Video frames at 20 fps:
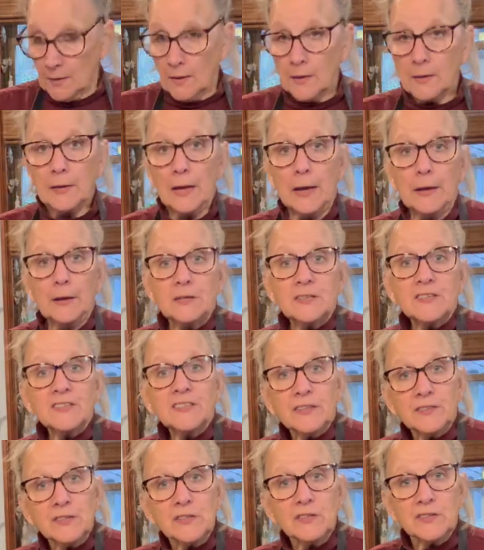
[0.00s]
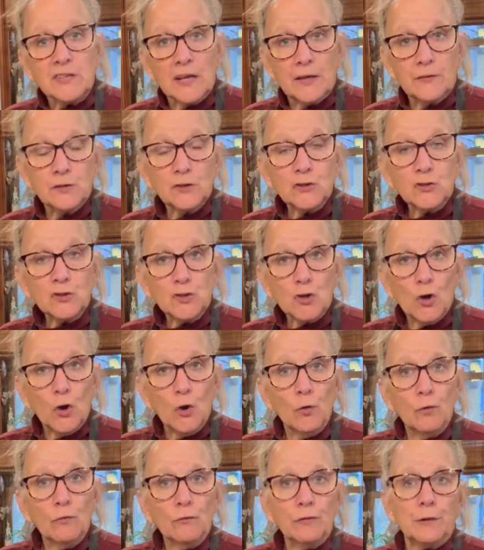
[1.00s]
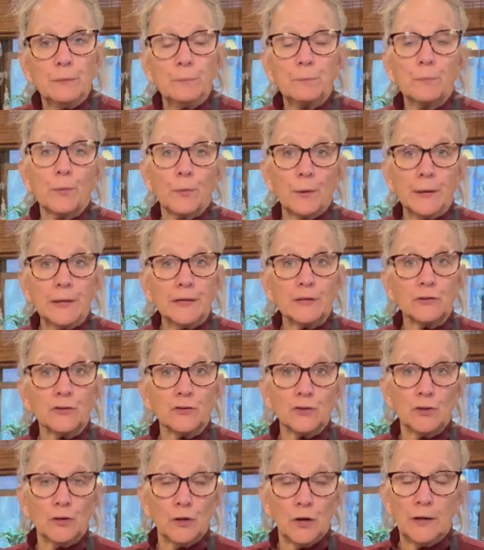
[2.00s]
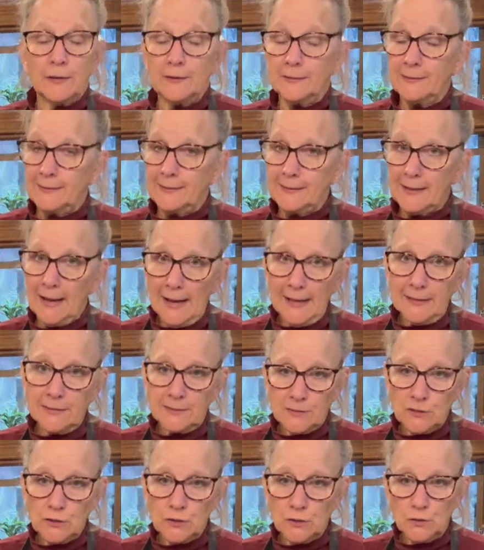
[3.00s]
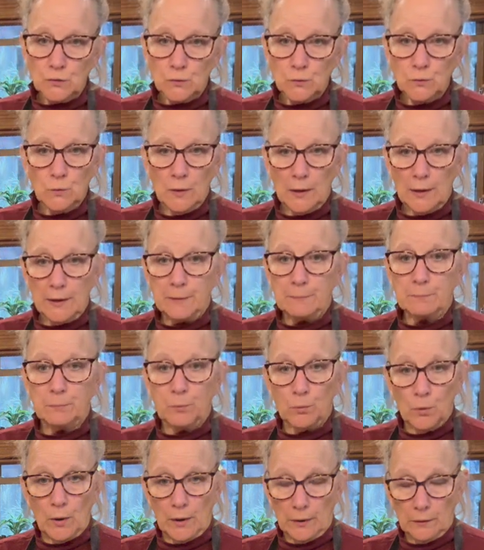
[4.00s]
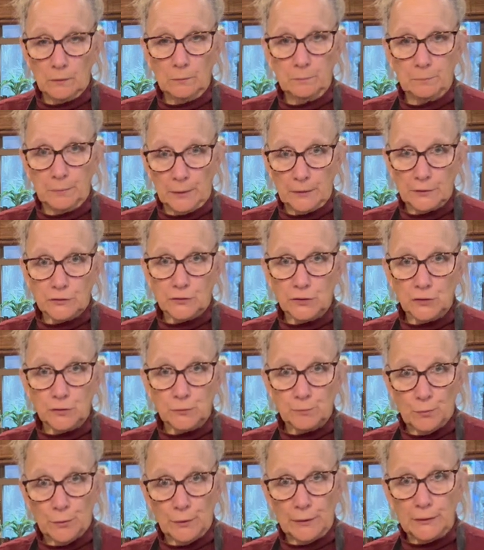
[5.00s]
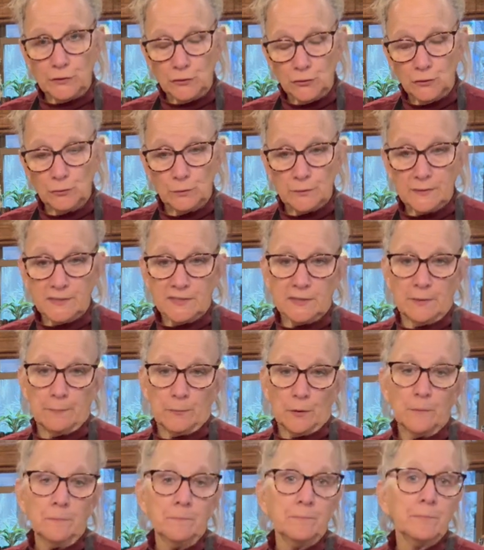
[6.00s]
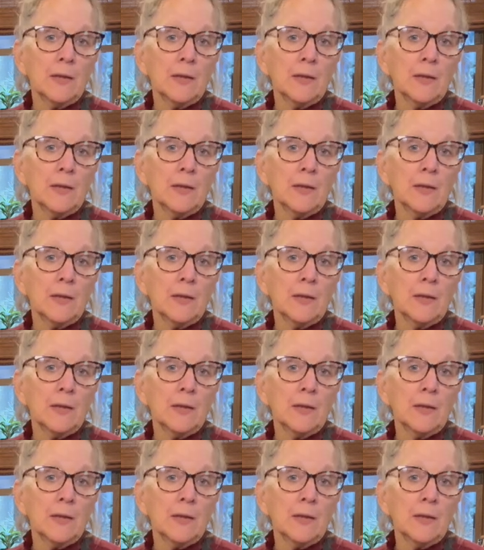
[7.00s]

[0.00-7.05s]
Okay, I'm going to set this on the stove and bring it not to a boil, but just bring it to a simmer.